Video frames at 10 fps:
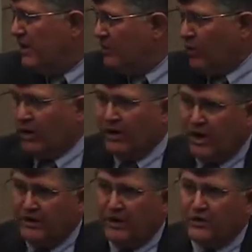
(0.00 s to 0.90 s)
where
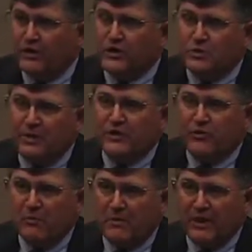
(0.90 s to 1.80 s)
another good speech
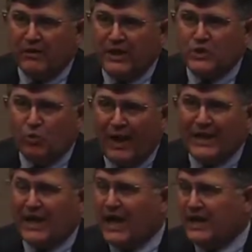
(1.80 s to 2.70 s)
from a middle-aged
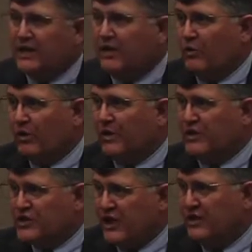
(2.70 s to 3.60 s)
white guy is gonna really
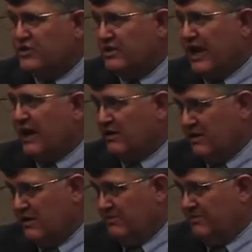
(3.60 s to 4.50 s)
change the
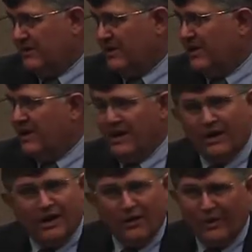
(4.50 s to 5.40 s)
outcome.
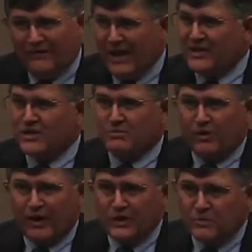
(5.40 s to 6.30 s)
We've had some
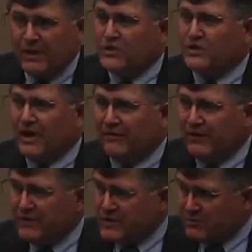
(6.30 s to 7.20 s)
great speeches. I've
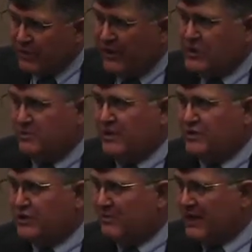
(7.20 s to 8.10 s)
given some great
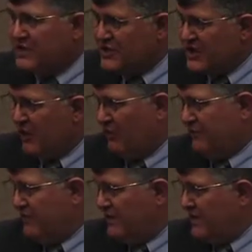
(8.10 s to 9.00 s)
speeches myself.